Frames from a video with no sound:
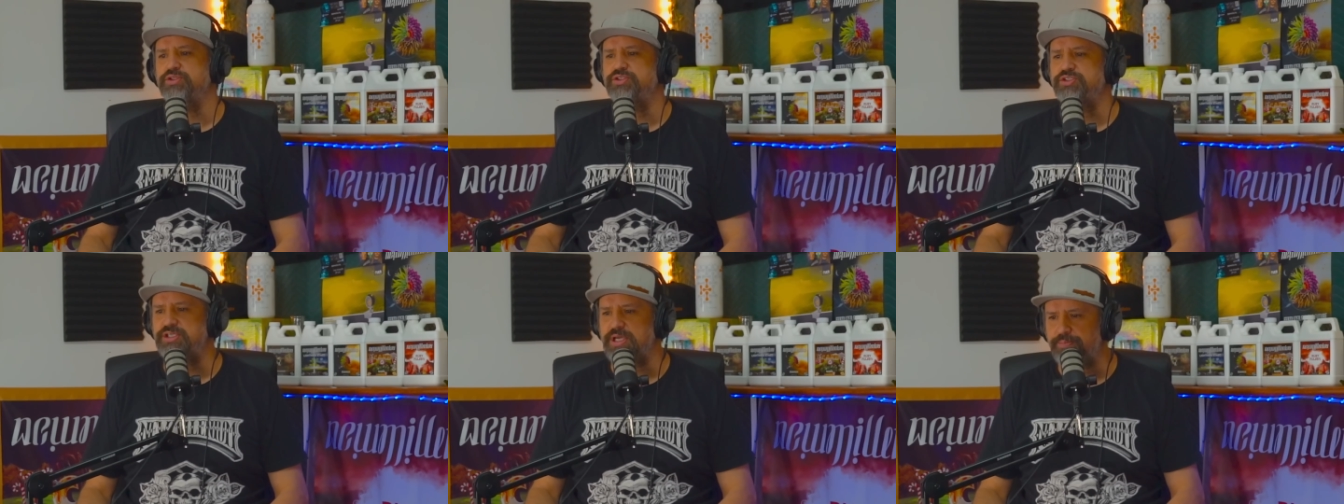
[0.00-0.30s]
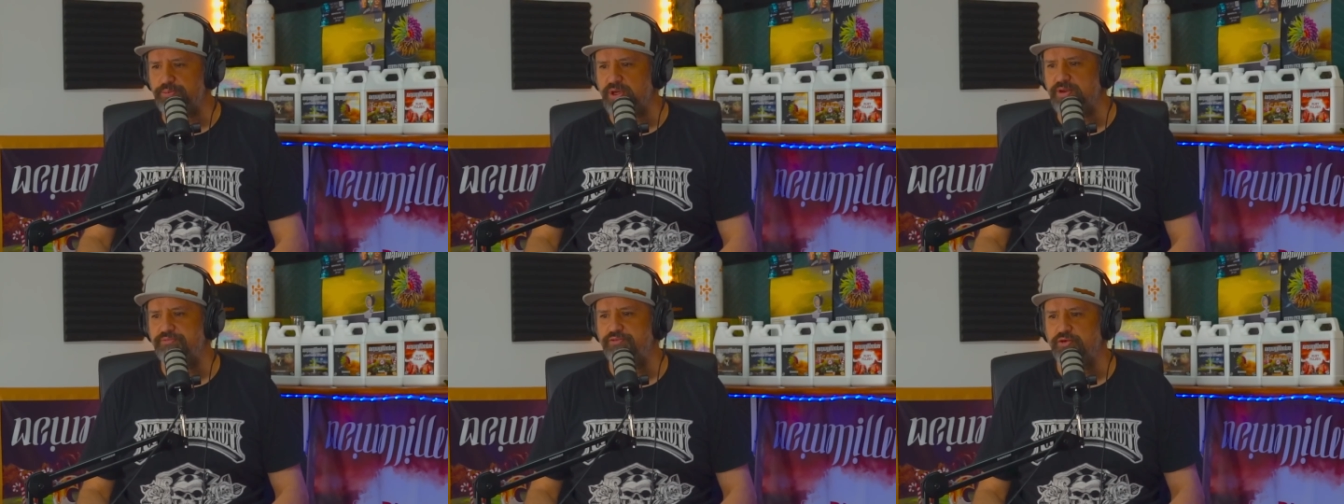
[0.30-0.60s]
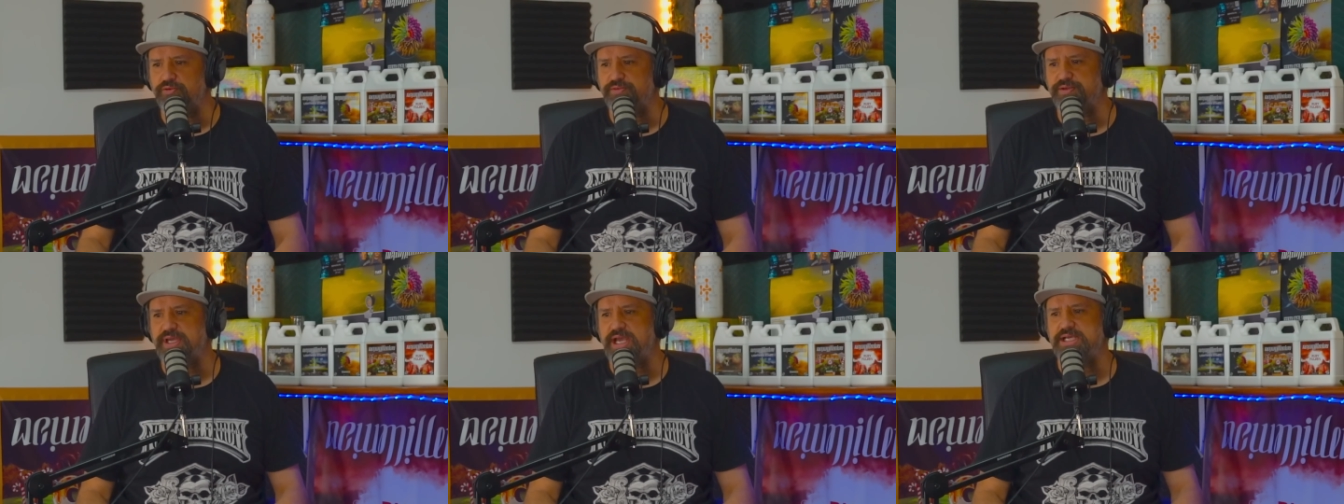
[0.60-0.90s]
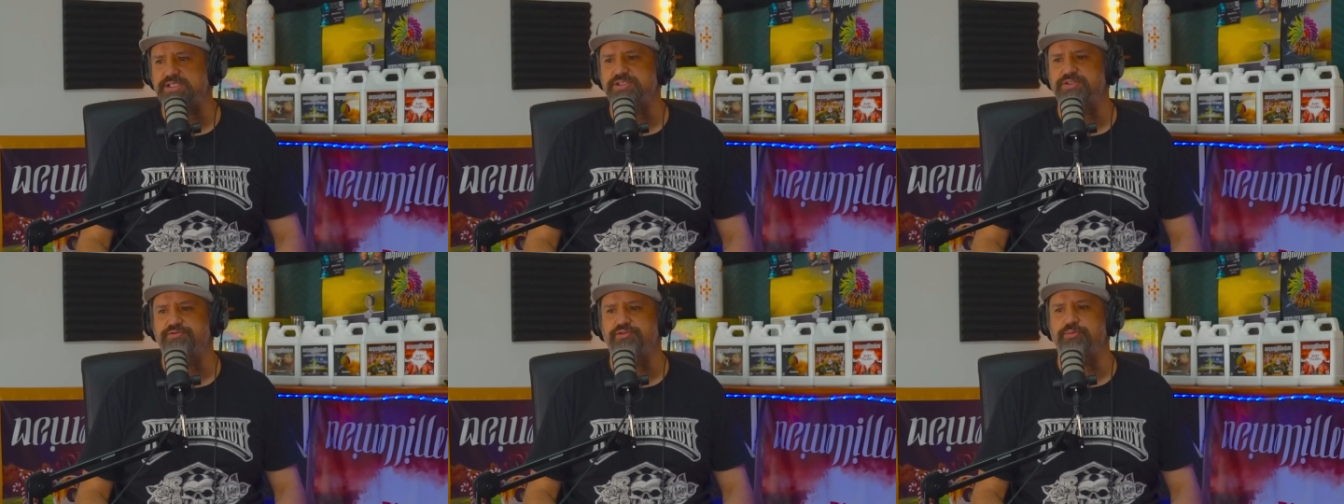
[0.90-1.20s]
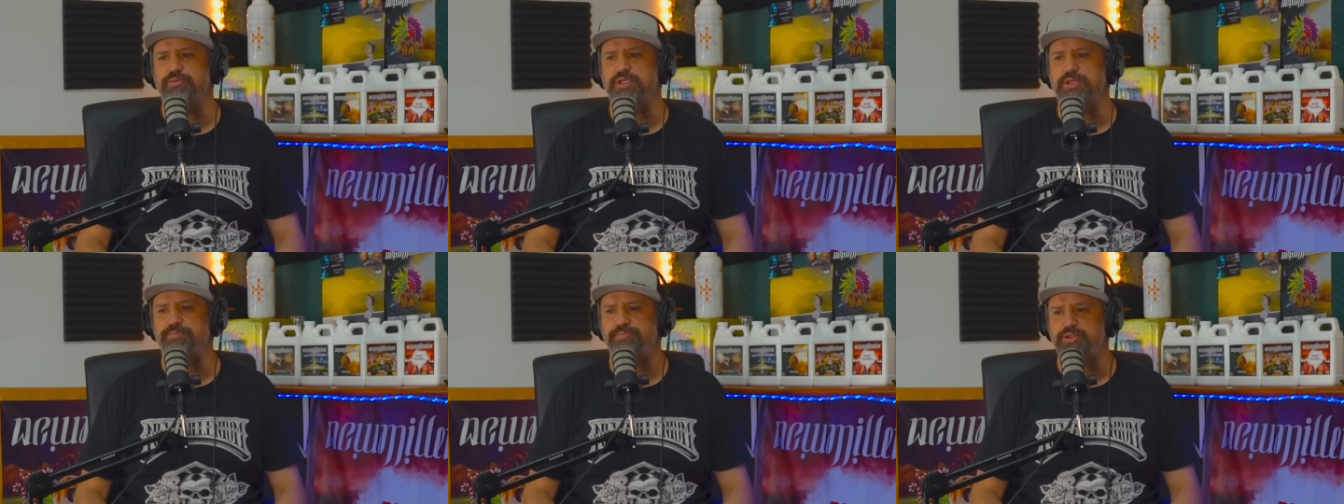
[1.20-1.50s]
to separate fulvic acid
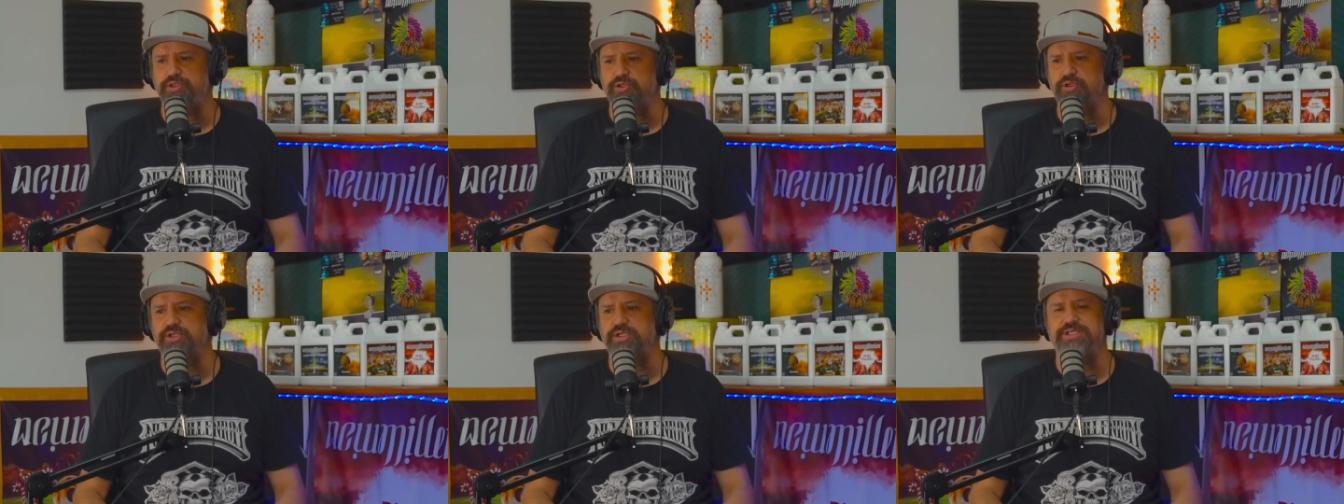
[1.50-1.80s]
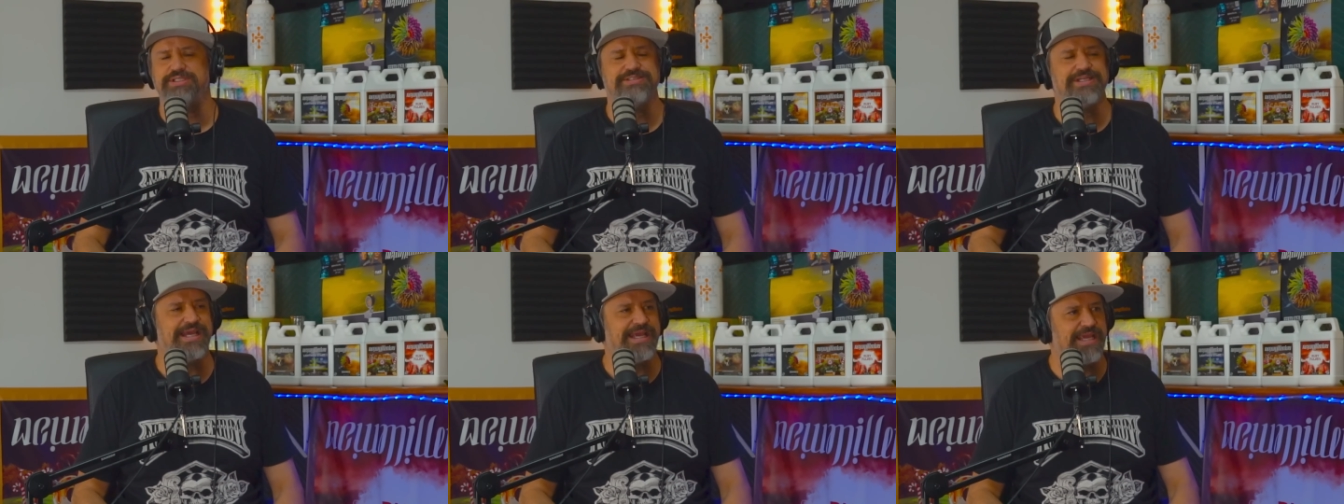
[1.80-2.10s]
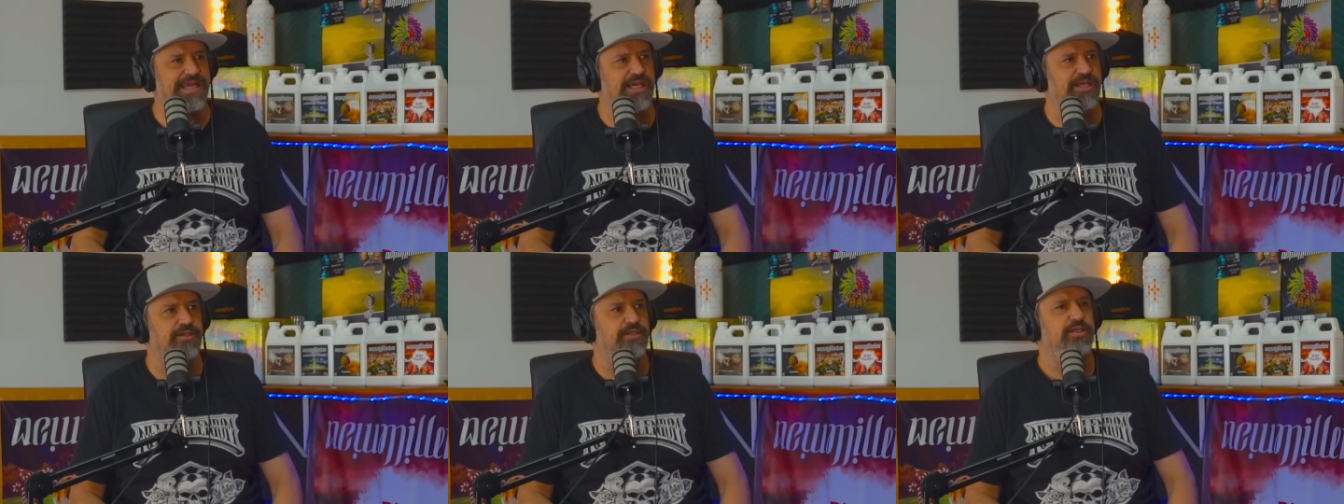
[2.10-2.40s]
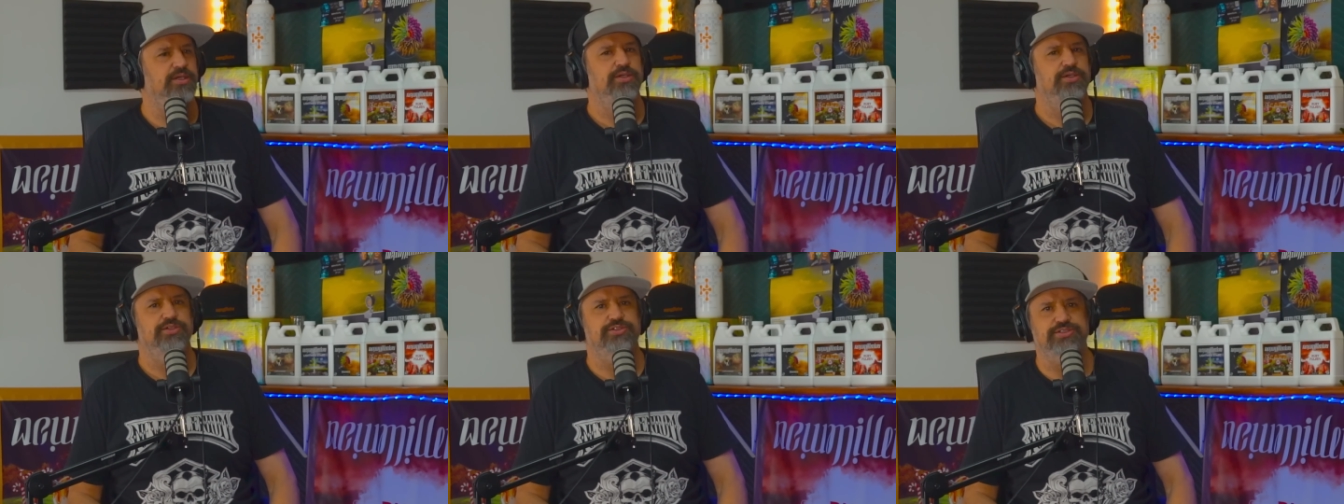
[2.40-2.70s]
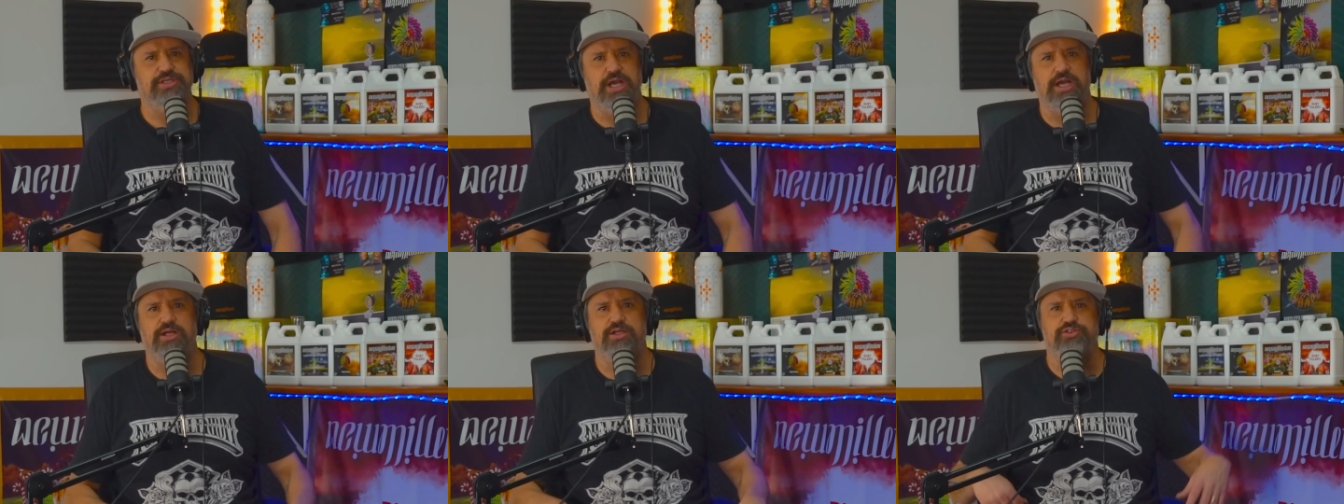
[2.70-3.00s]
from the impurities and
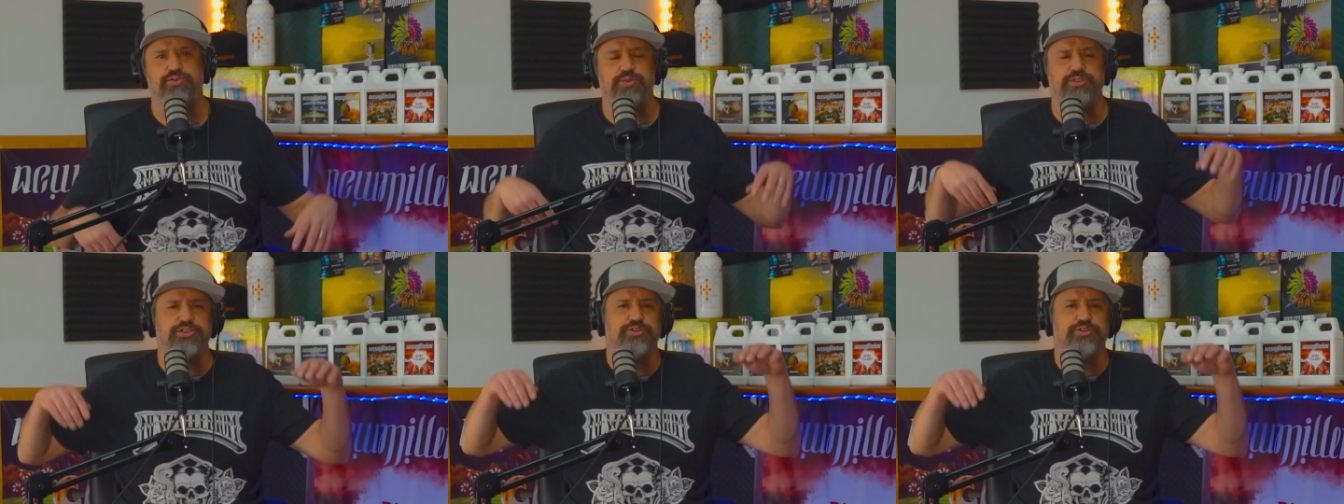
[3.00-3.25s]
solids, which